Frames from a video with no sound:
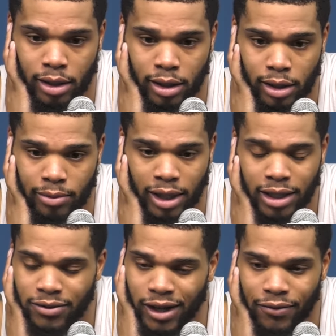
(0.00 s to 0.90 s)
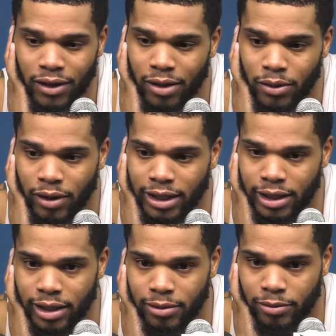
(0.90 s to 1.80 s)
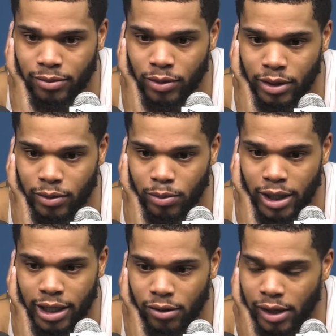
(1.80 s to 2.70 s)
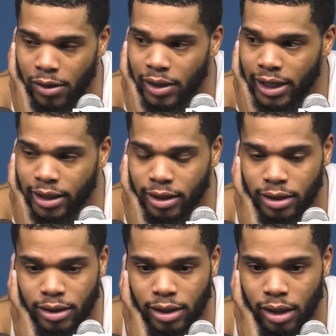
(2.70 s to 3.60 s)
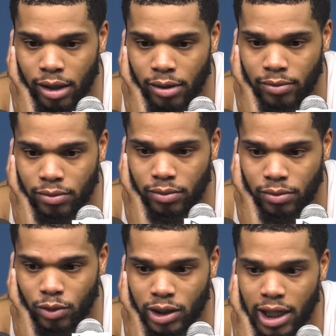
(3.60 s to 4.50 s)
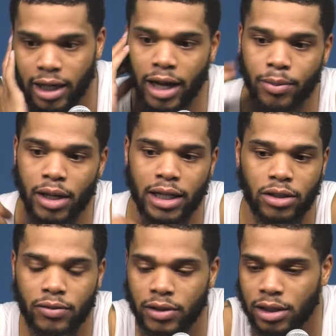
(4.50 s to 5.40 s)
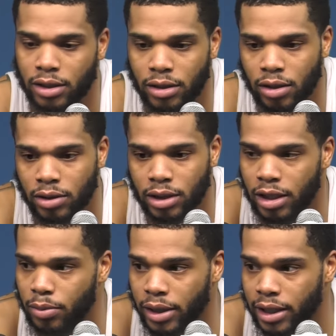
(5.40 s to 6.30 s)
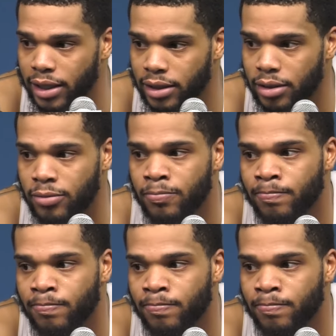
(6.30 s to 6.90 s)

But I feel like we're right there. We playing the right way. We just got to capitalize off this, you know, just keep playing like this.